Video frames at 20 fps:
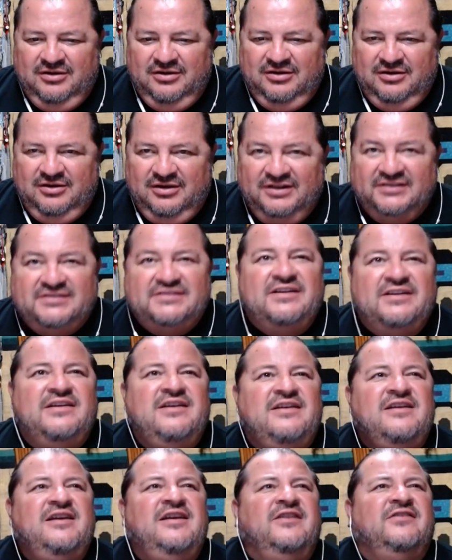It's
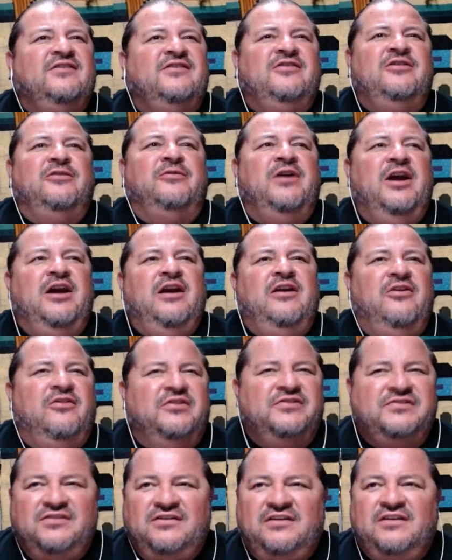he gets to write, or
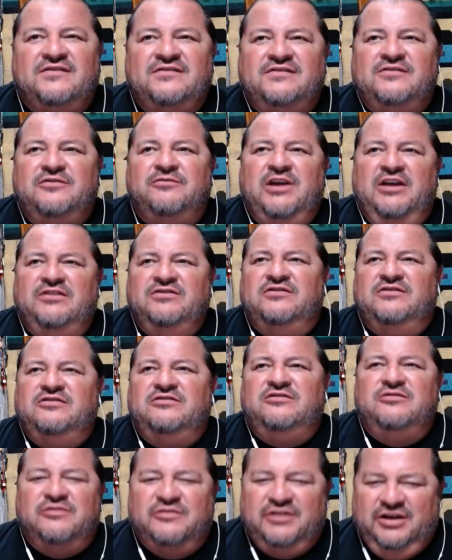she gets to write the
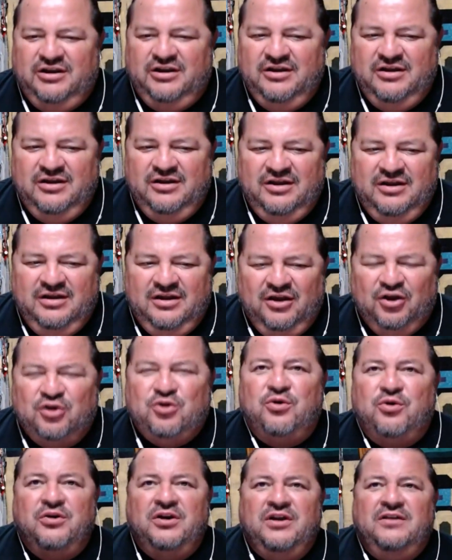story
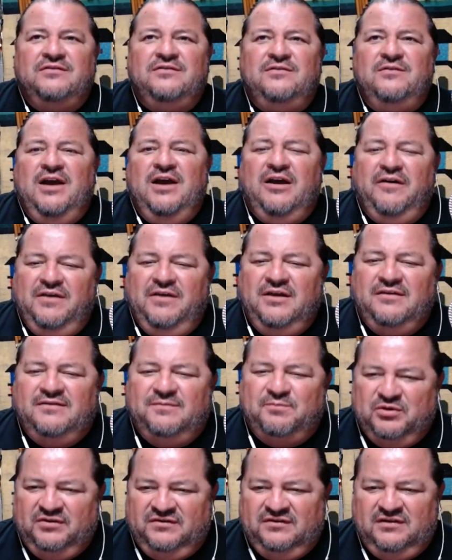according to how they
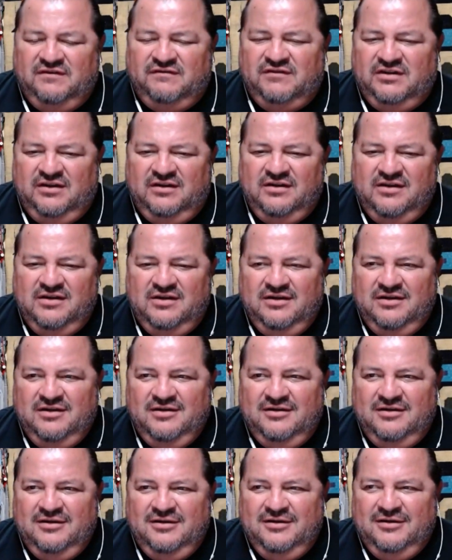perceived it.
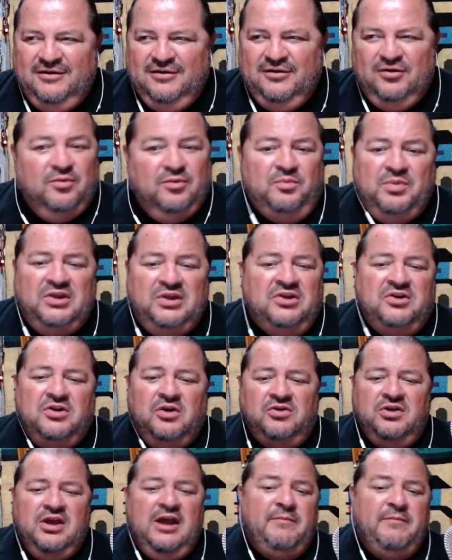But you know,
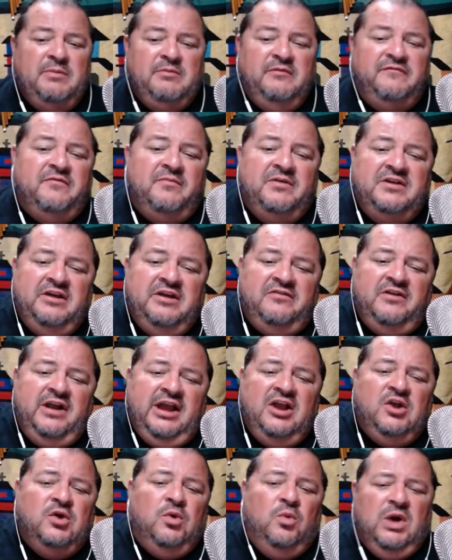you have people from another
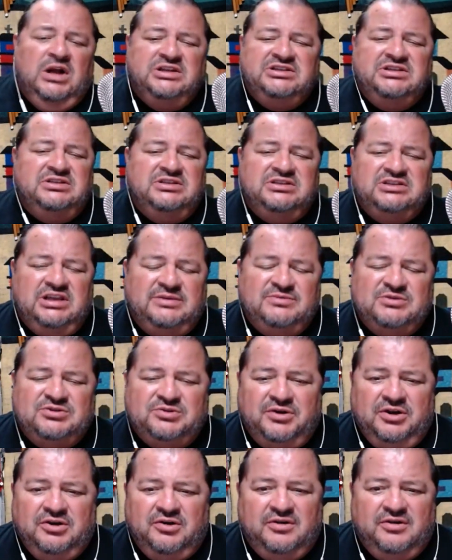angle watching the same
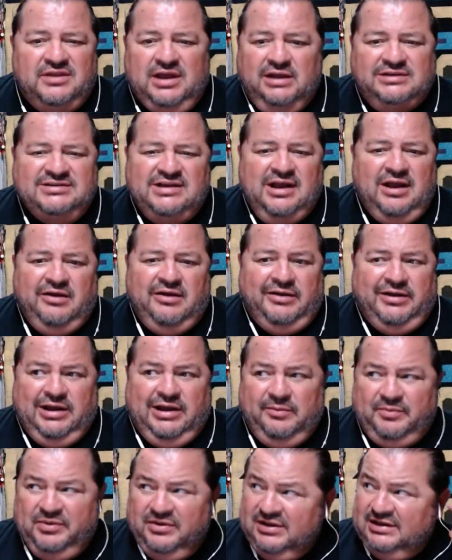story going, that's not how it
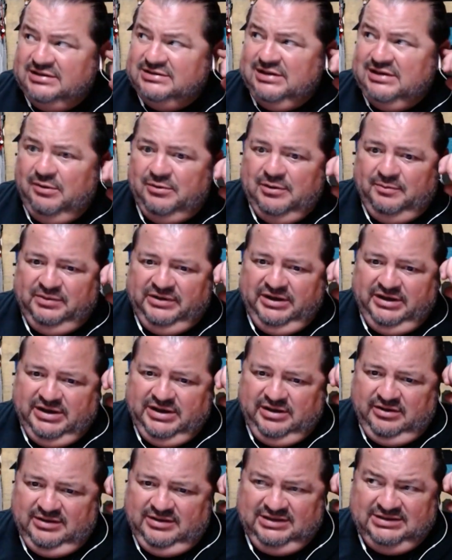happened. That's not what played
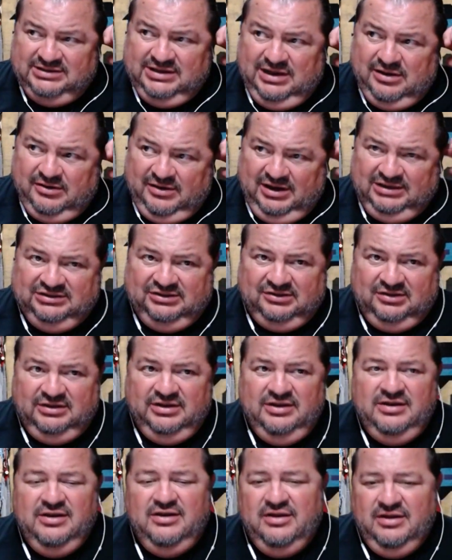out. That's not how I saw
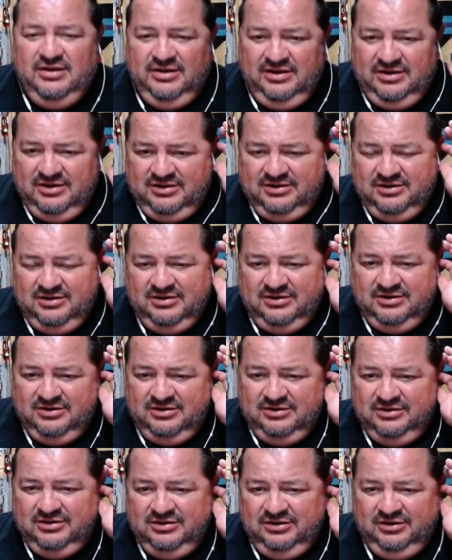it.
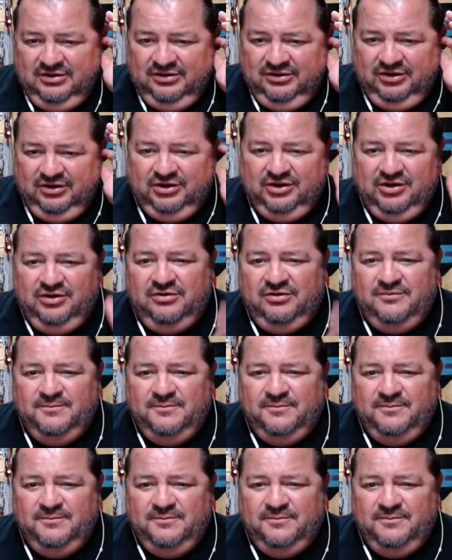You know?